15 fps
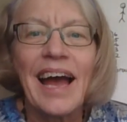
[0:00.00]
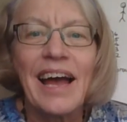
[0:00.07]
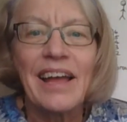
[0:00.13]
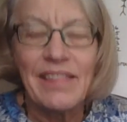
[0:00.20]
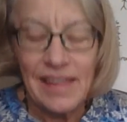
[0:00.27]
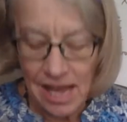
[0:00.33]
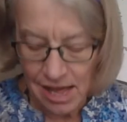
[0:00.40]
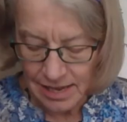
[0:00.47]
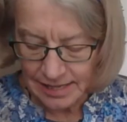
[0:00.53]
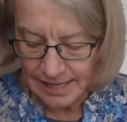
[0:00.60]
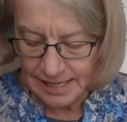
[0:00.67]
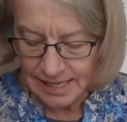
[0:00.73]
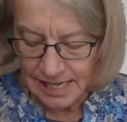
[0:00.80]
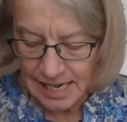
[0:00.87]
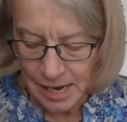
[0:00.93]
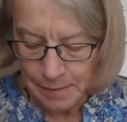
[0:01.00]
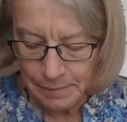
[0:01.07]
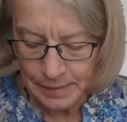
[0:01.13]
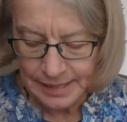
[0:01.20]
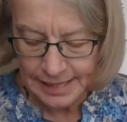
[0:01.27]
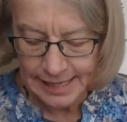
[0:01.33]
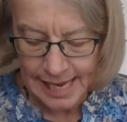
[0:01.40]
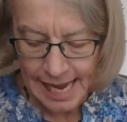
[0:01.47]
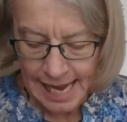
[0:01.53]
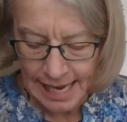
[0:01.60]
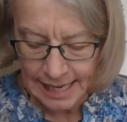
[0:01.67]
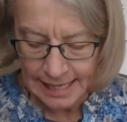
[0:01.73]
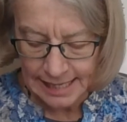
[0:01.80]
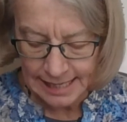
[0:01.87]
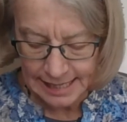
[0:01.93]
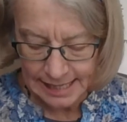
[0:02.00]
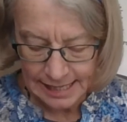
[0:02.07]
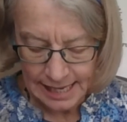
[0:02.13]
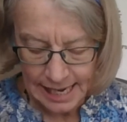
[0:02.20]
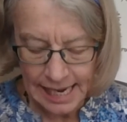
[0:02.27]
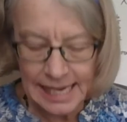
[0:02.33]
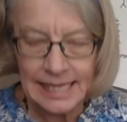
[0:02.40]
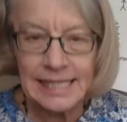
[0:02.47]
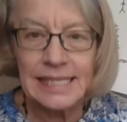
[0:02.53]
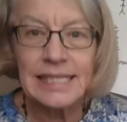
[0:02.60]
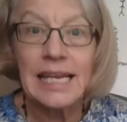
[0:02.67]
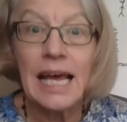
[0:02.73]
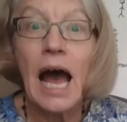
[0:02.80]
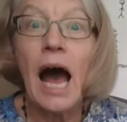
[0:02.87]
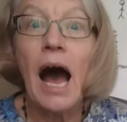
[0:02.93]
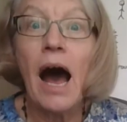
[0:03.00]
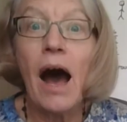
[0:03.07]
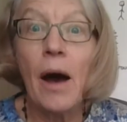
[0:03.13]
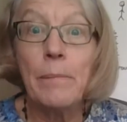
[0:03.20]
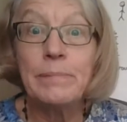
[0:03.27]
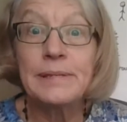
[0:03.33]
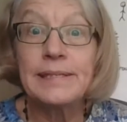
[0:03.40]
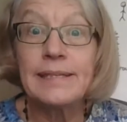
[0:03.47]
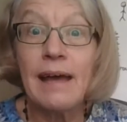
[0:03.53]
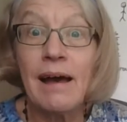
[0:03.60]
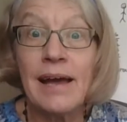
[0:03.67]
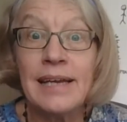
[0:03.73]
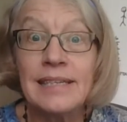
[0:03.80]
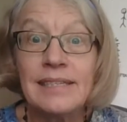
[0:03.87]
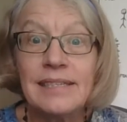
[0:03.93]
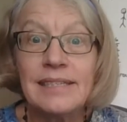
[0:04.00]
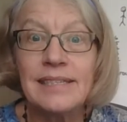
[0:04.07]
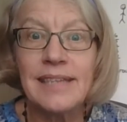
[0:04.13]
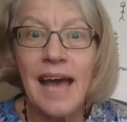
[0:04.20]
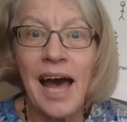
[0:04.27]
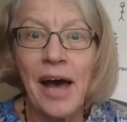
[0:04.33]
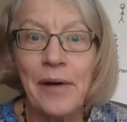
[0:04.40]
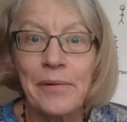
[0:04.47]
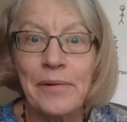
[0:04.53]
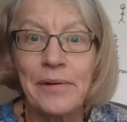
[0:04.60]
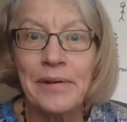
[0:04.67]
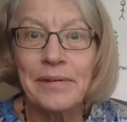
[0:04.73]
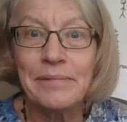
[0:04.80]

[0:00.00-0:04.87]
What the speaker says: The answer to number 6 is upside down.